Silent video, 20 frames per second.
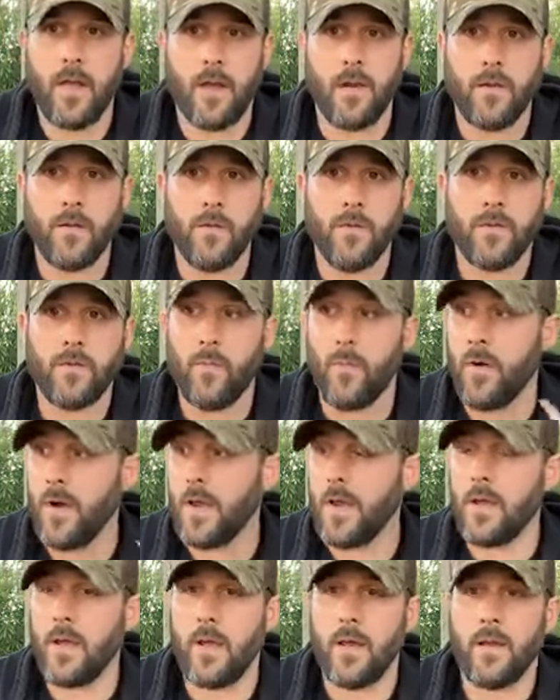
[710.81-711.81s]
I can go to
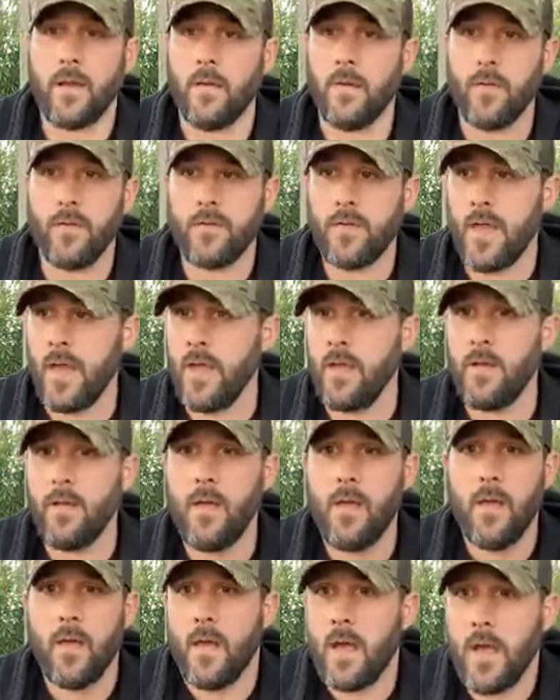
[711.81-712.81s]
20, I can go to 10,
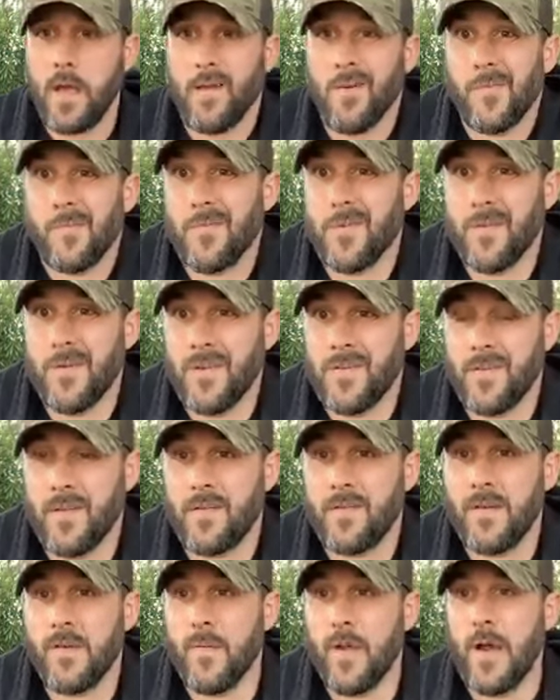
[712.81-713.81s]
I can go up to a
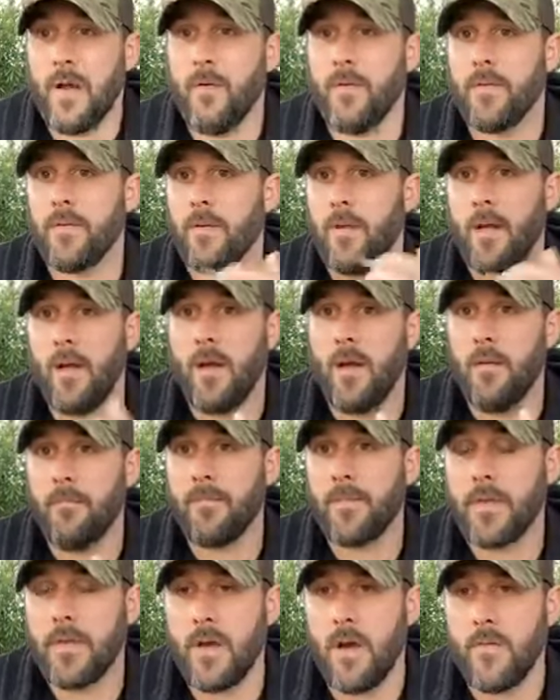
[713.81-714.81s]
60 round
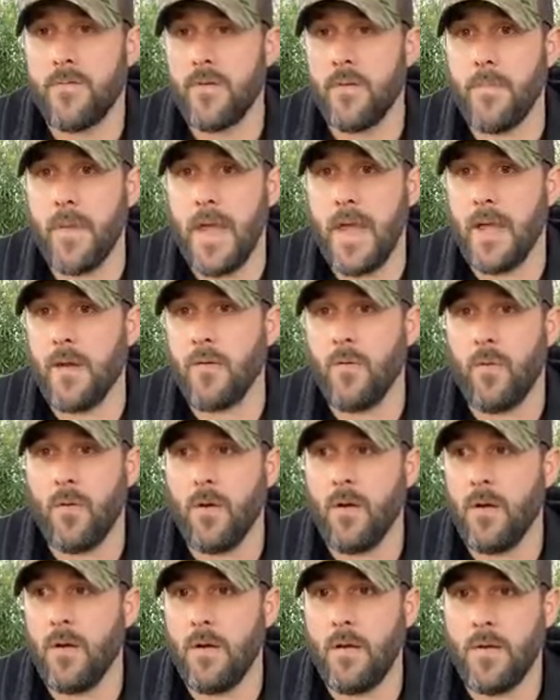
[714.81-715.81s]
um, coffin mag
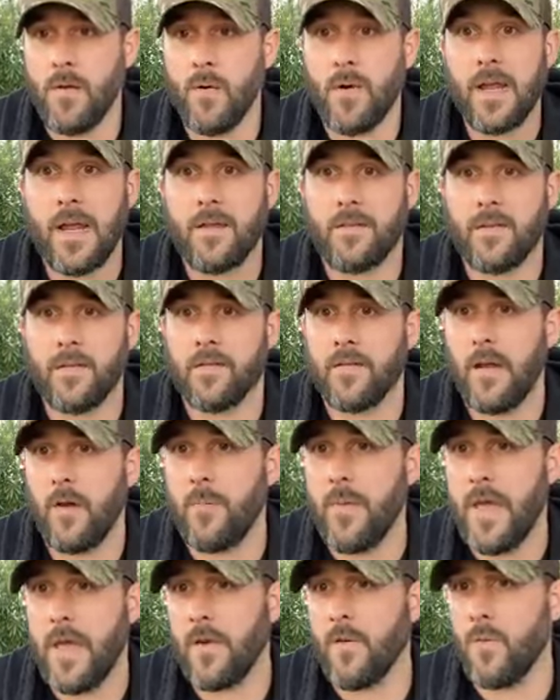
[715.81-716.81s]
or you know casket style
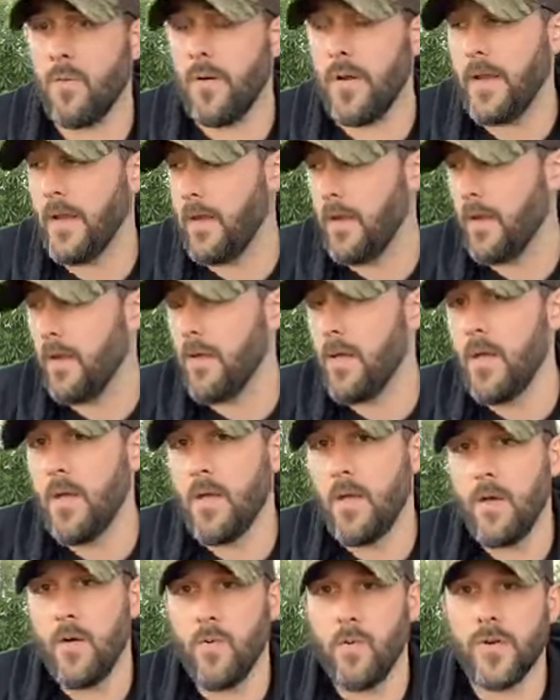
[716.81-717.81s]
mag or a uh,
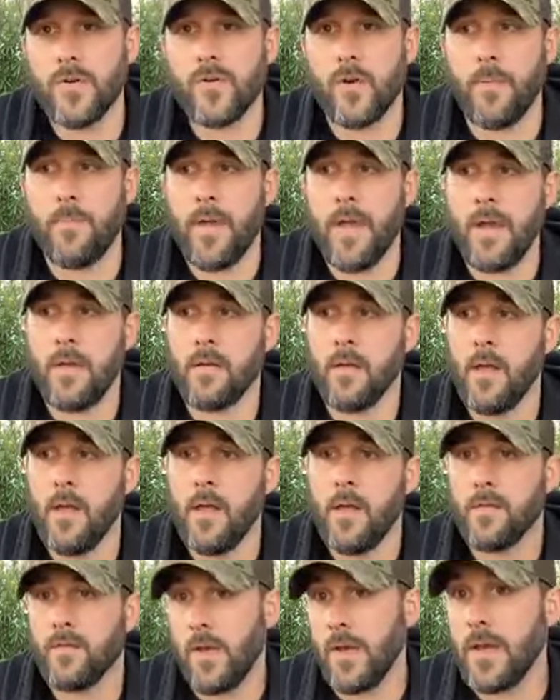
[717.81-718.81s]
or a drum mag.
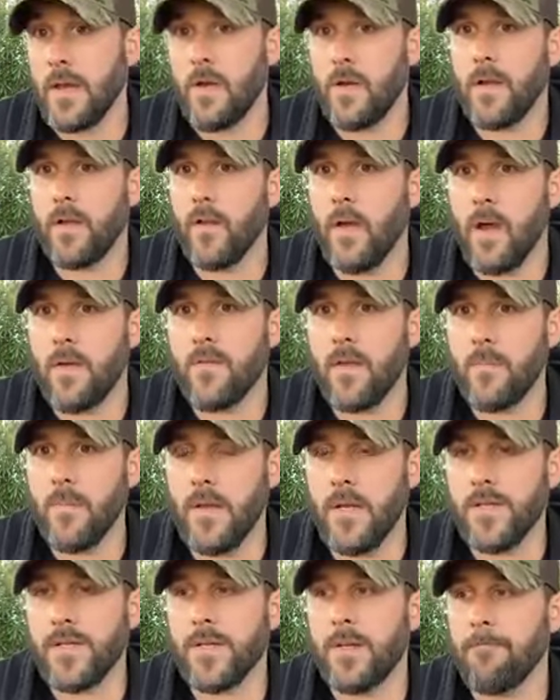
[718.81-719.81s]
So I can carry a lot of
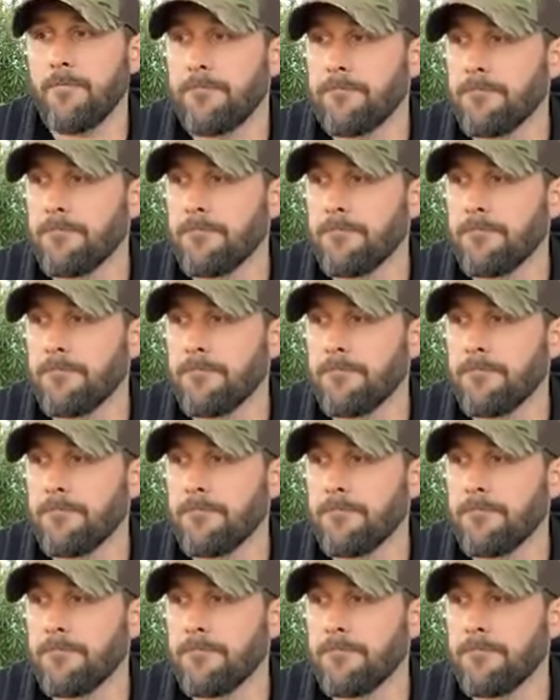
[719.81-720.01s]
ammunition.